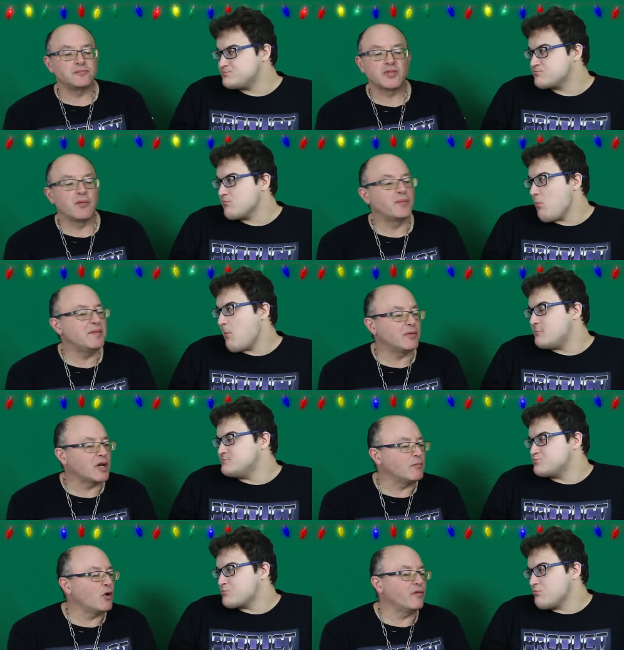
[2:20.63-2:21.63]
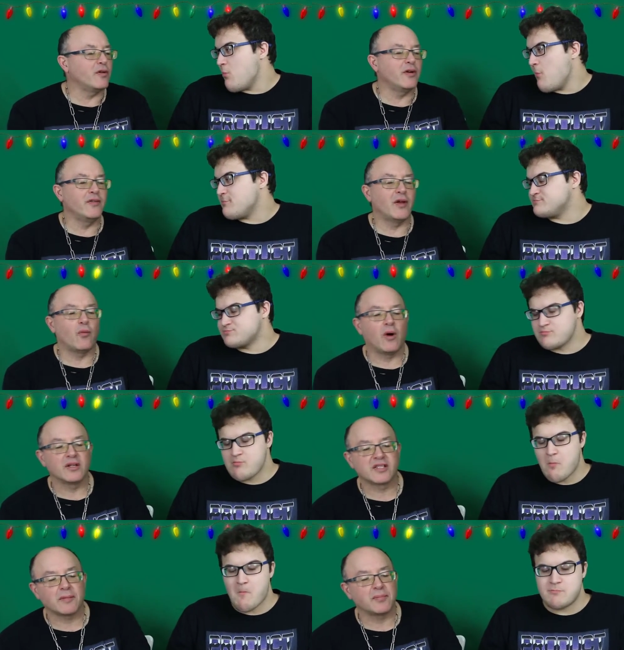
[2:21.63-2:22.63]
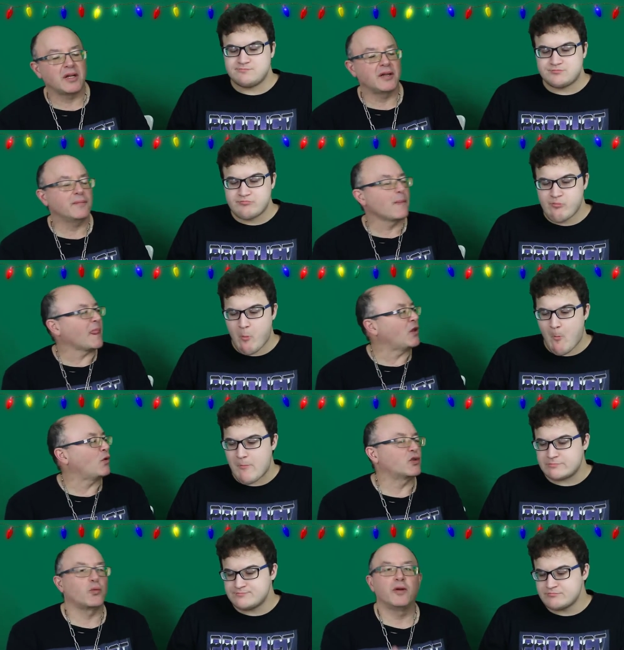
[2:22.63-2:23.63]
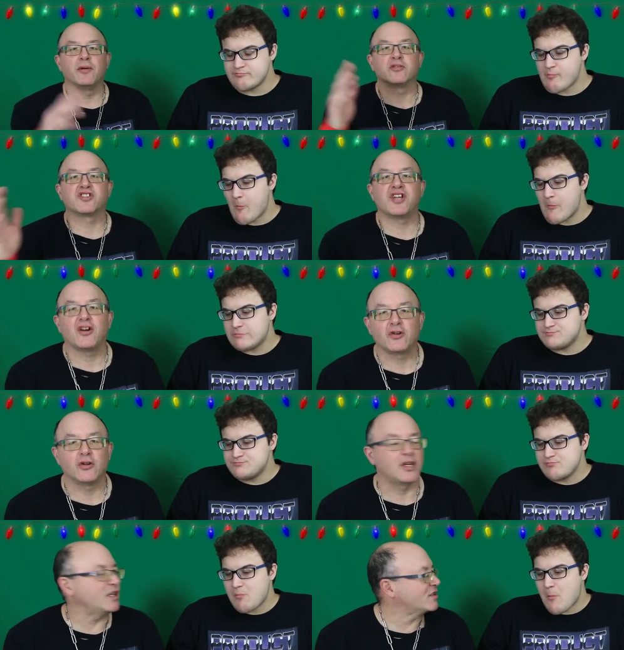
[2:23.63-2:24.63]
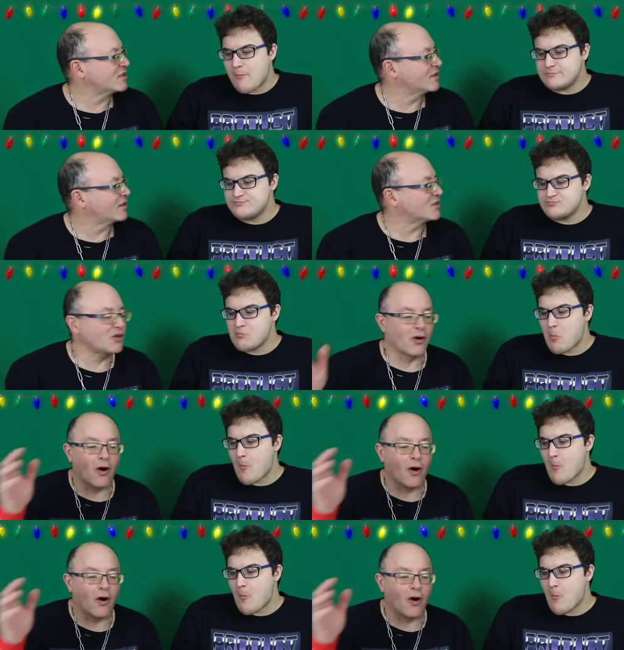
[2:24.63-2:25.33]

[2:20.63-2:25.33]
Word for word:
Speaker 1: and people come over and they want something, you don't have to worry about stale cookies because they're